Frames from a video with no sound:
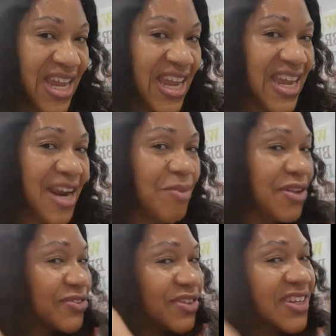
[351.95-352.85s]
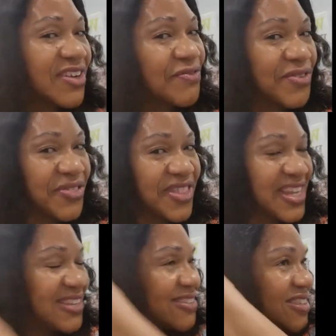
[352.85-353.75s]
And I'm also looking for
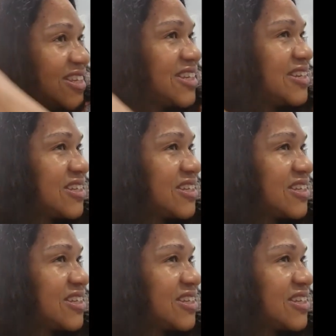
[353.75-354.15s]
things that